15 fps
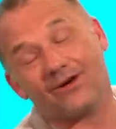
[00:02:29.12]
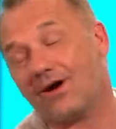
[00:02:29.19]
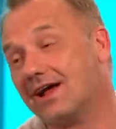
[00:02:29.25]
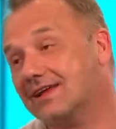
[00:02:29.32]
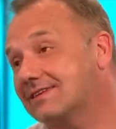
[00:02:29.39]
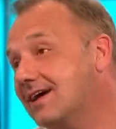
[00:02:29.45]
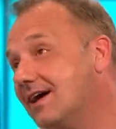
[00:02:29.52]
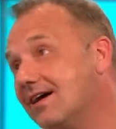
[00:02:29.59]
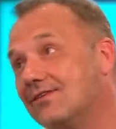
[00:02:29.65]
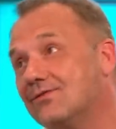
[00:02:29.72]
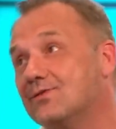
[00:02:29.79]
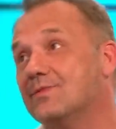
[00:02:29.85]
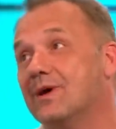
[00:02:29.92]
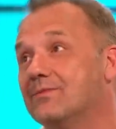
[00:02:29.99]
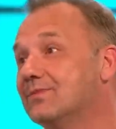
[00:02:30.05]
I can't
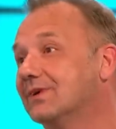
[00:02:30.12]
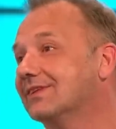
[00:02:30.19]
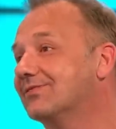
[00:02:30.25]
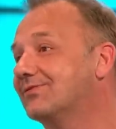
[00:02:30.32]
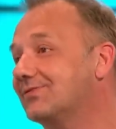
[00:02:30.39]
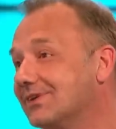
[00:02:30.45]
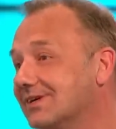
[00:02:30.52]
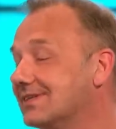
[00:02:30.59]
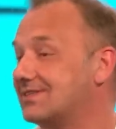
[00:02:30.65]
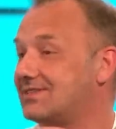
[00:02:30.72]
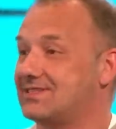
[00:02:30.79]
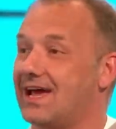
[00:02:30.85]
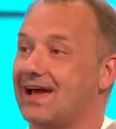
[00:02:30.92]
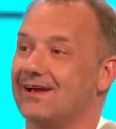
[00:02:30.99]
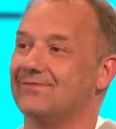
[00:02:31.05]
remember the first
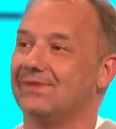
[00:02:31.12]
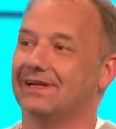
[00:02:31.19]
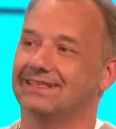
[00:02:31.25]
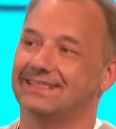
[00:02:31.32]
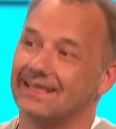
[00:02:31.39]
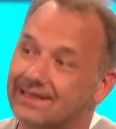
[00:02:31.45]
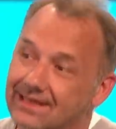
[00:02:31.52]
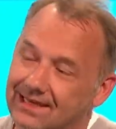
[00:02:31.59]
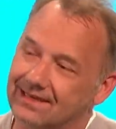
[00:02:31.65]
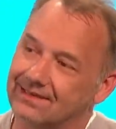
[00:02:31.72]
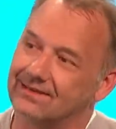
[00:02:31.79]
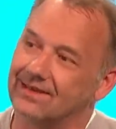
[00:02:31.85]
time I did it.